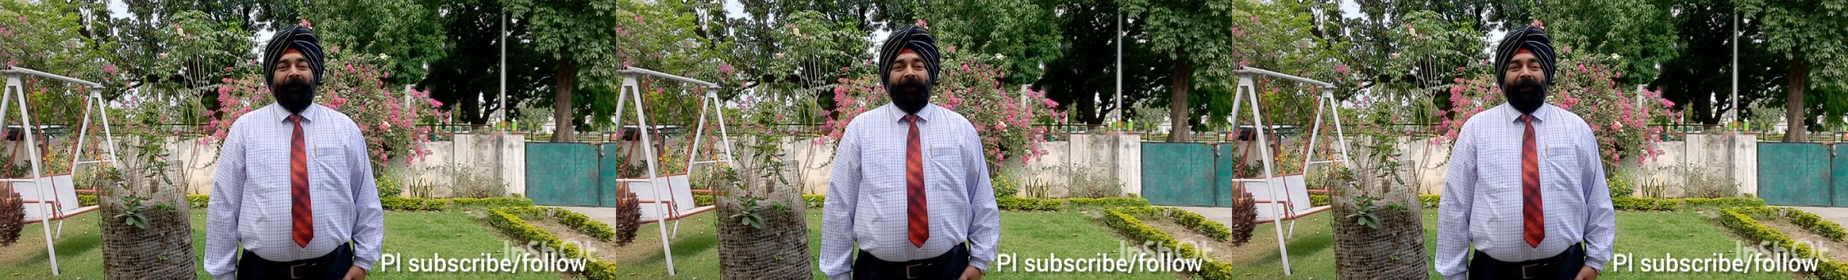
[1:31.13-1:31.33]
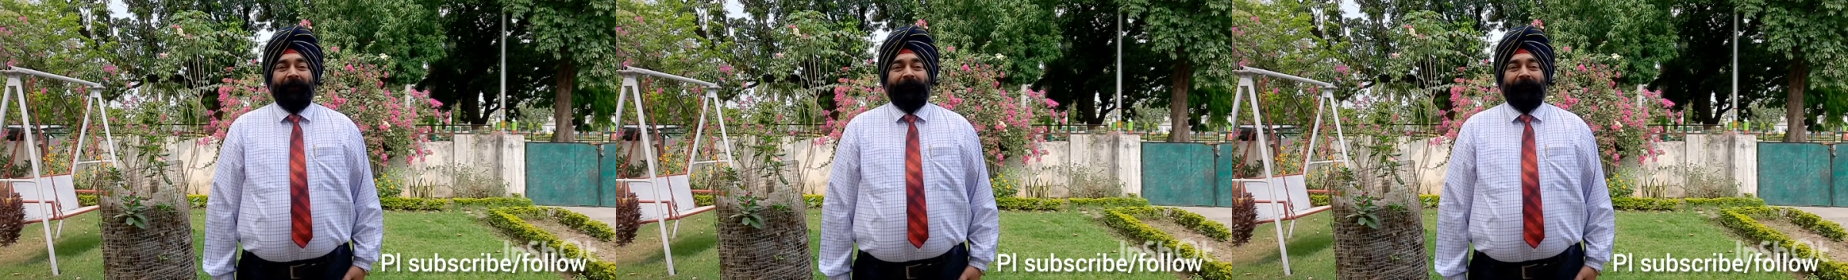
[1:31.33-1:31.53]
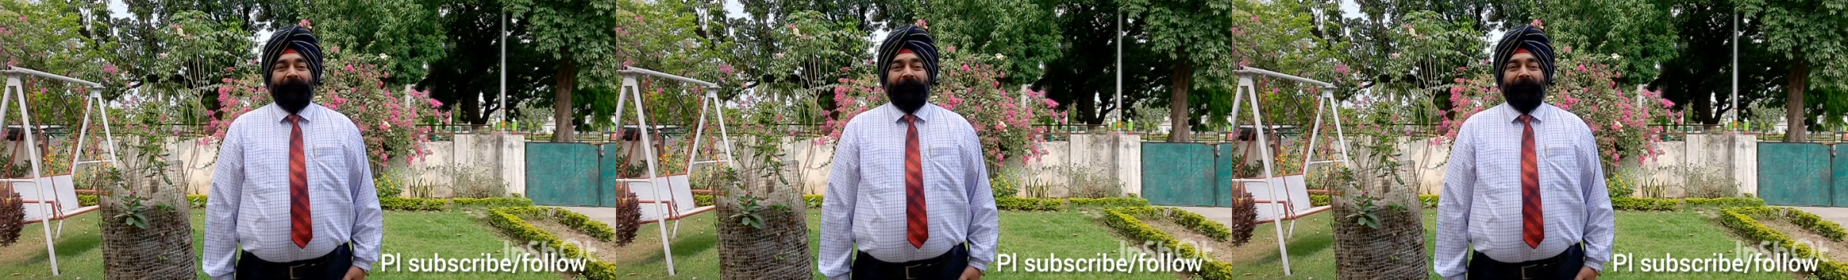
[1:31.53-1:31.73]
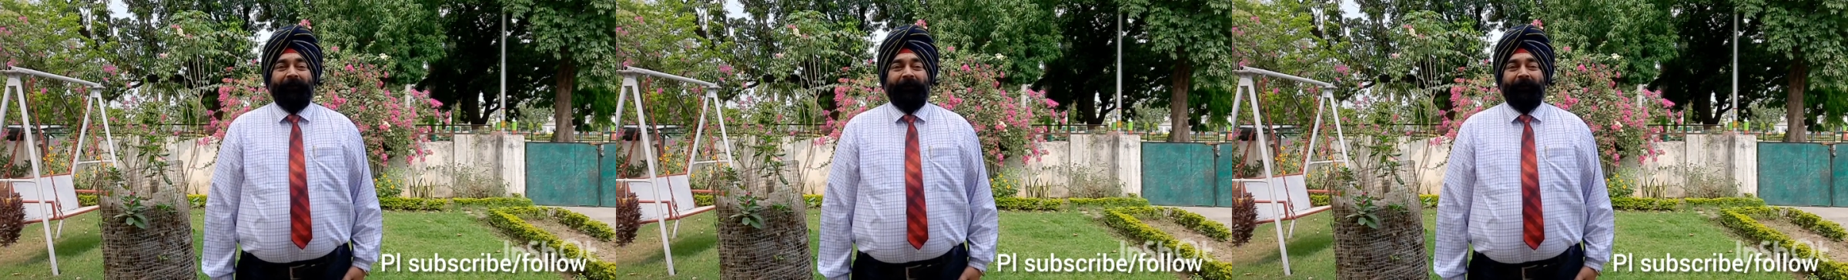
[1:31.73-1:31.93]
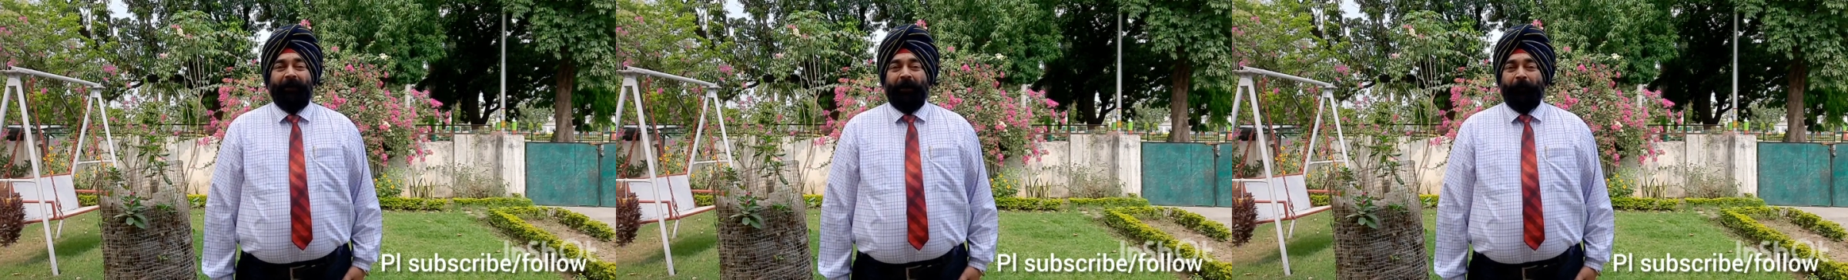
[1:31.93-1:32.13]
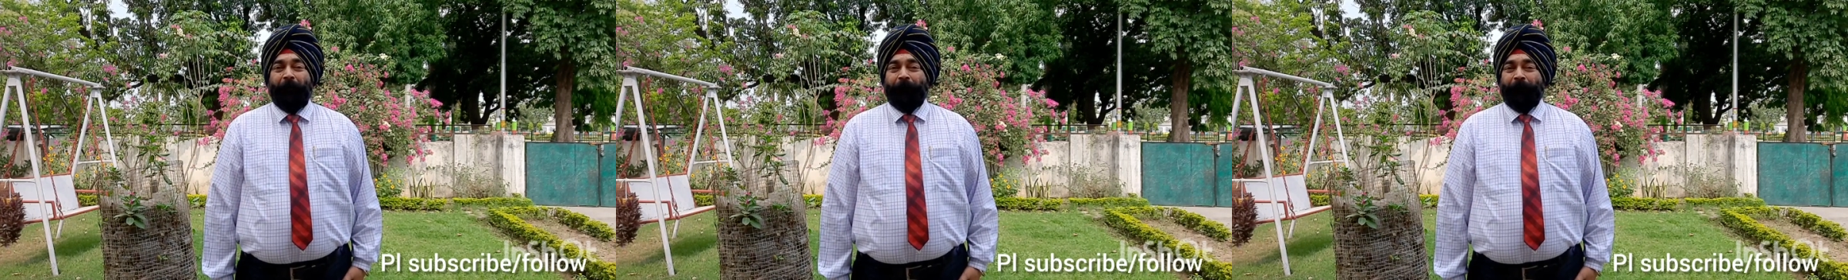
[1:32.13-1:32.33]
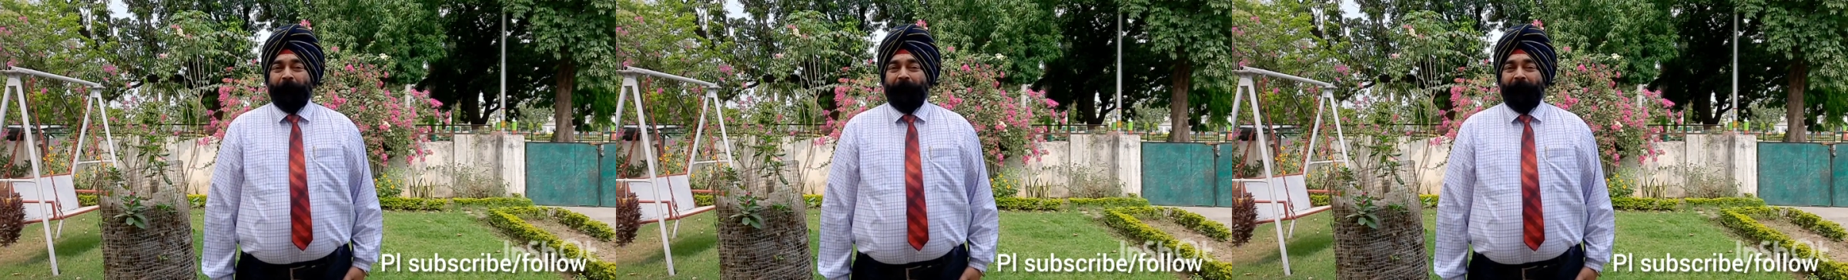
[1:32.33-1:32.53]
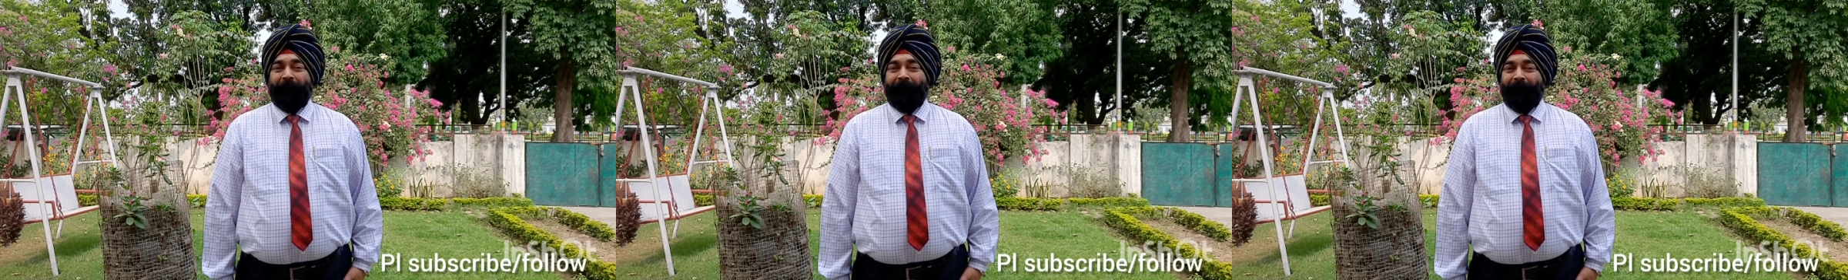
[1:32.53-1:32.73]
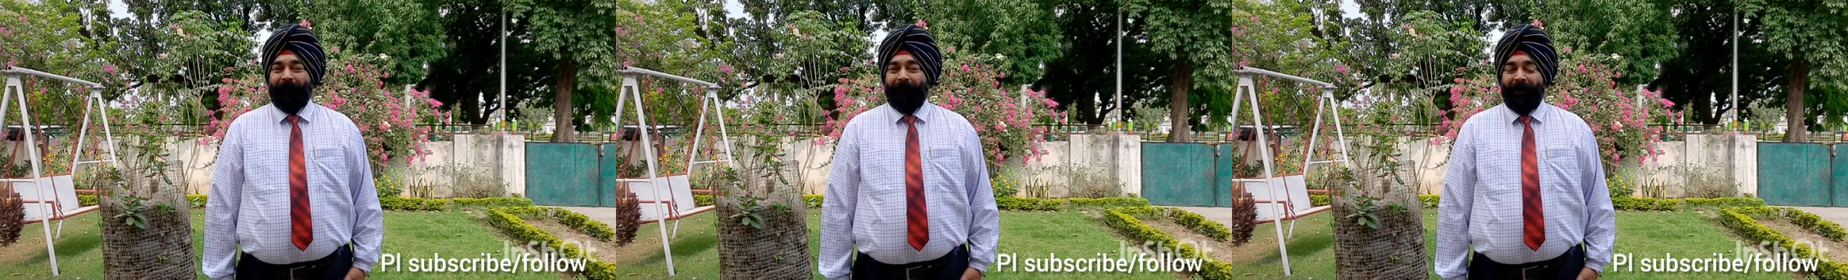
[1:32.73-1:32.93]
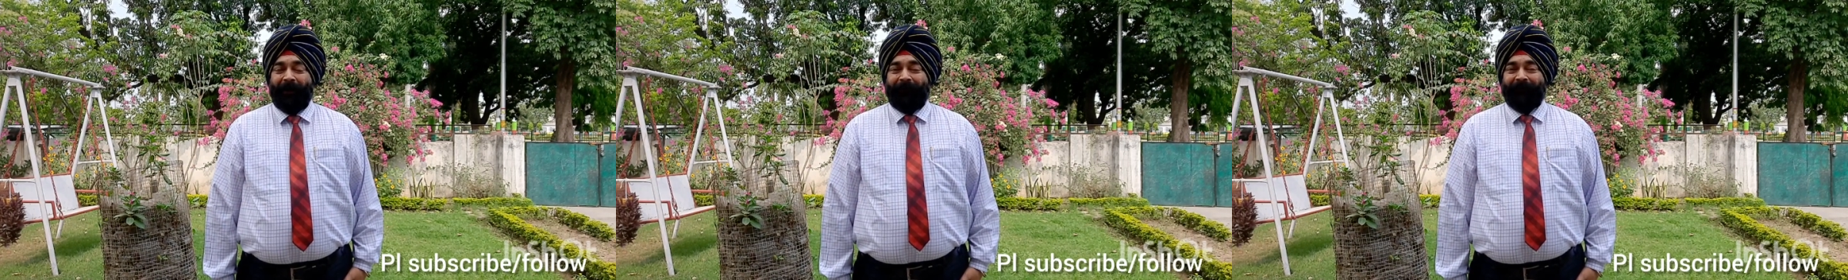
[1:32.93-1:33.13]
and laid down her
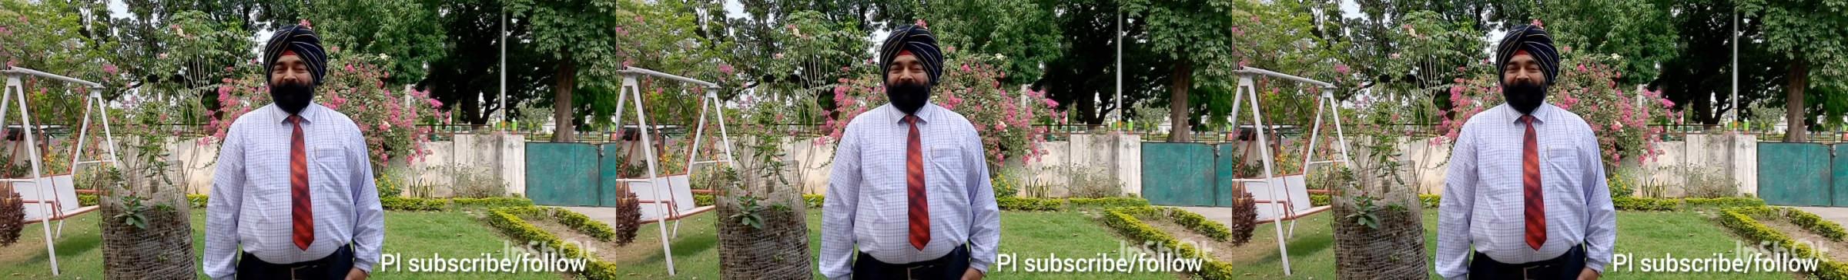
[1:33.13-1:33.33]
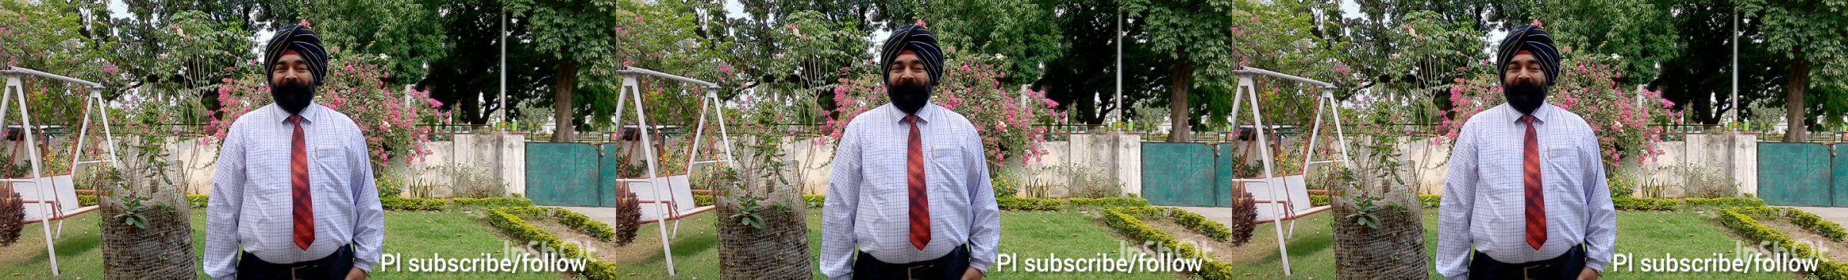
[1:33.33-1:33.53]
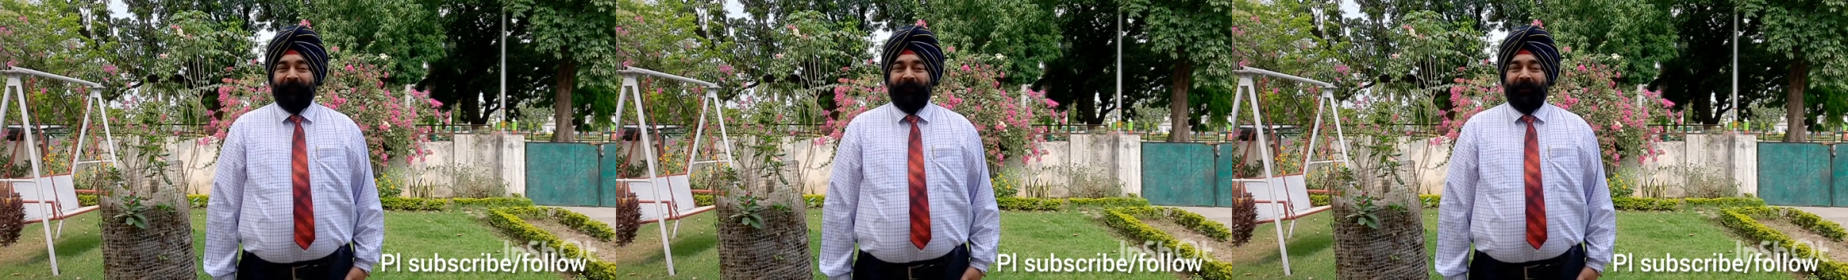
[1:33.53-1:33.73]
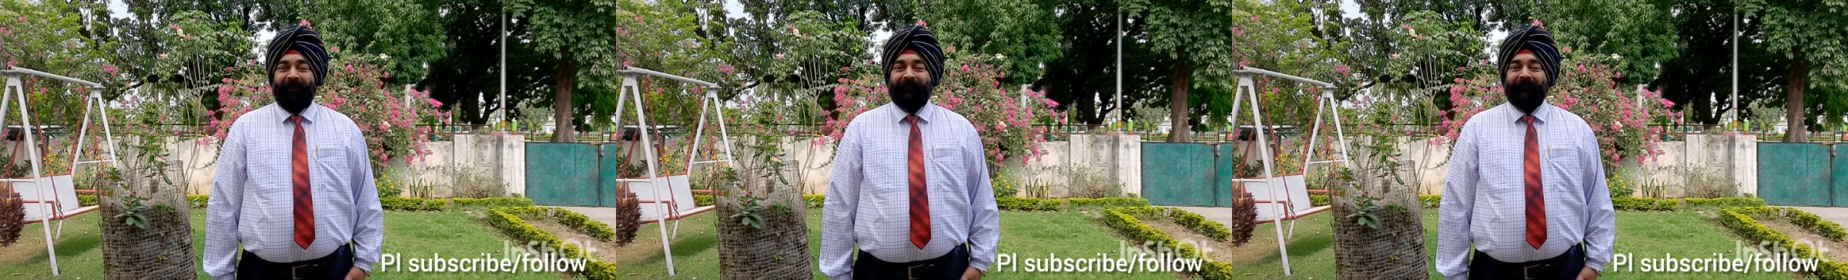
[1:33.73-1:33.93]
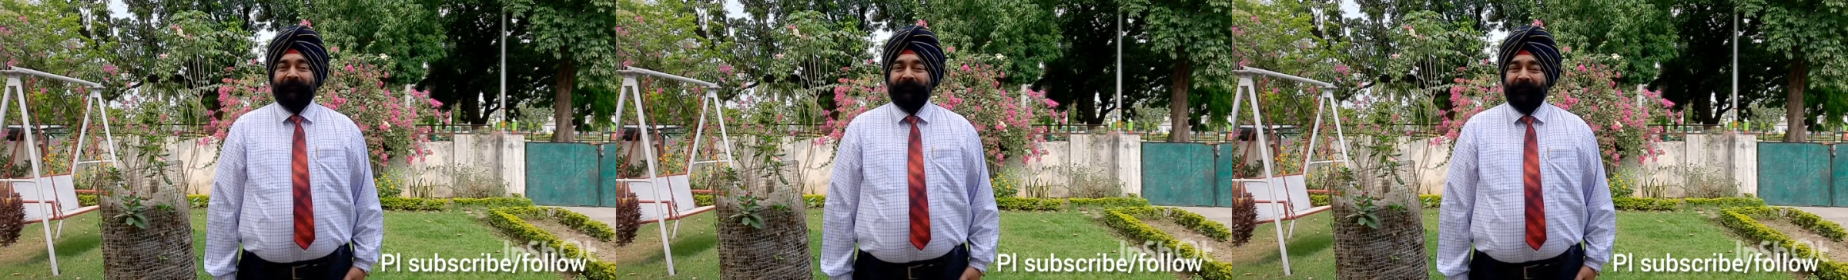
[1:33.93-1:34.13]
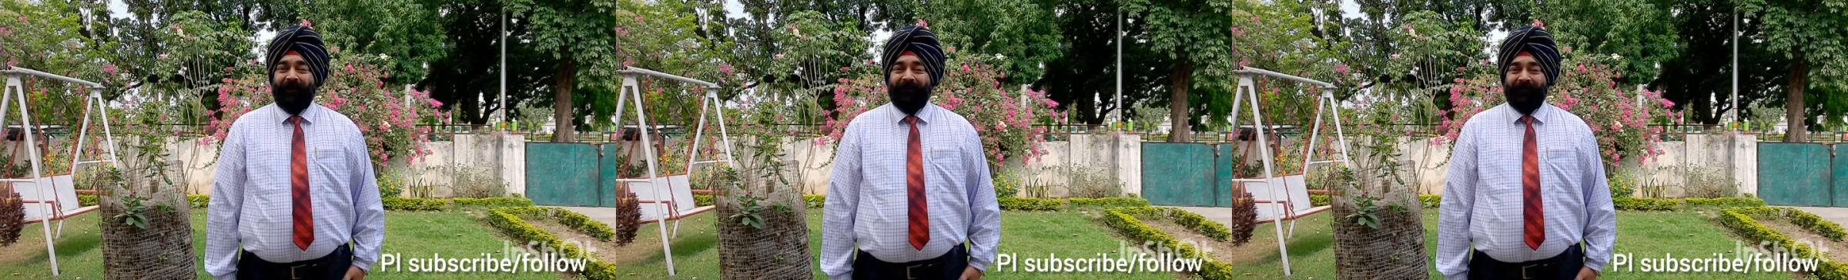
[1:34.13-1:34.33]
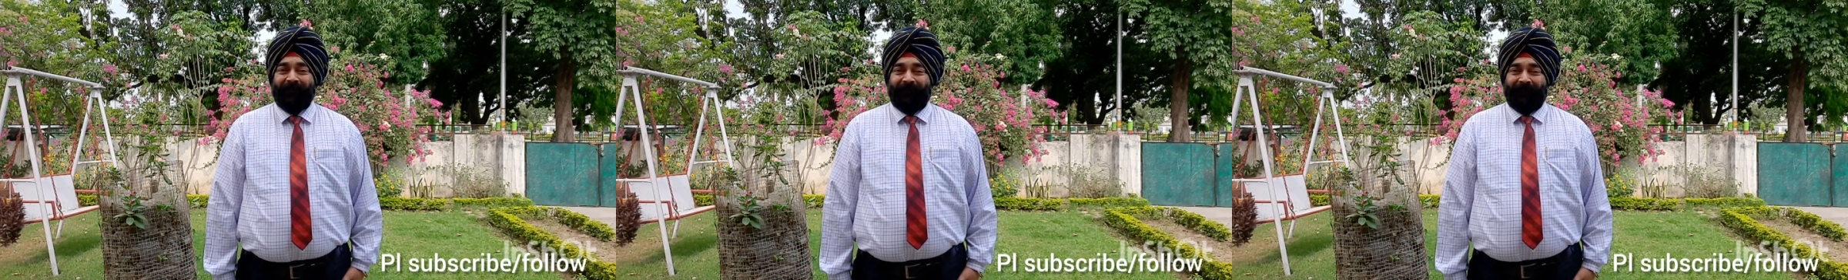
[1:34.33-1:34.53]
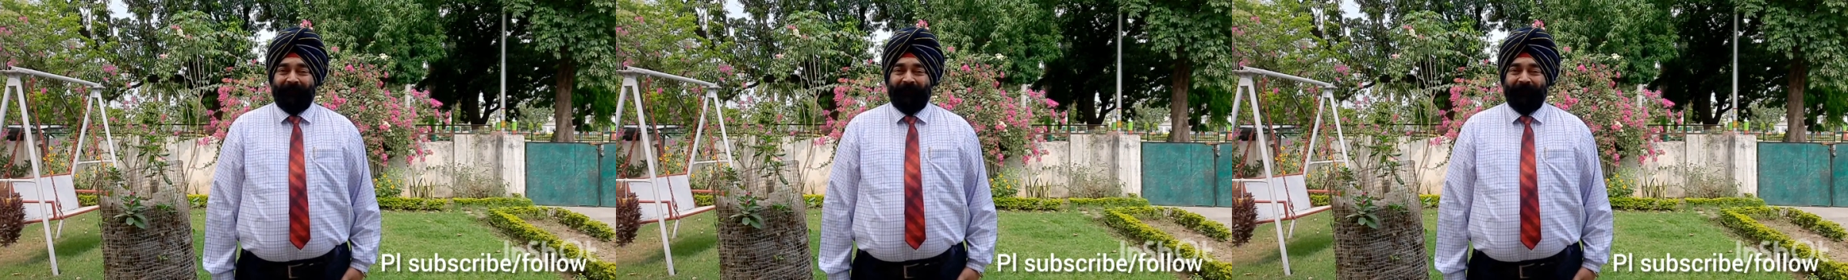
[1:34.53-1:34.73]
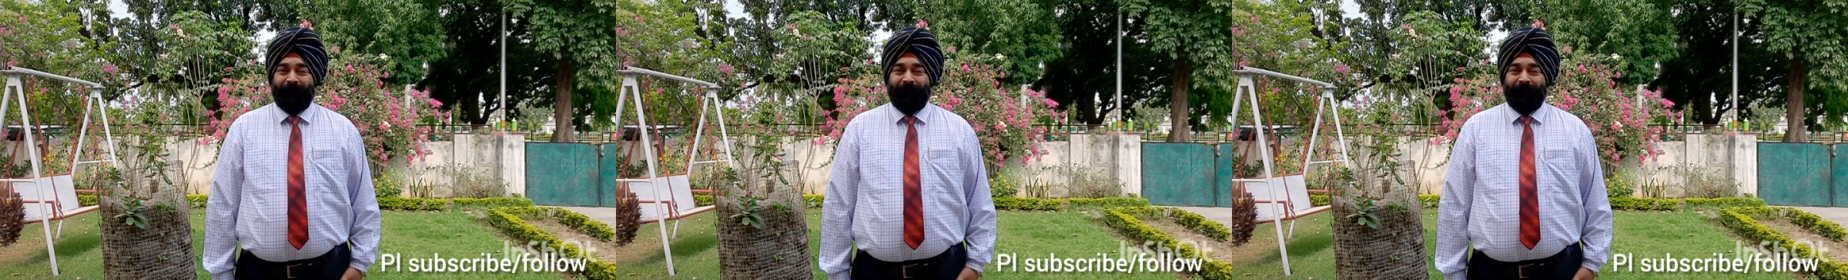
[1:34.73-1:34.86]
eggs and started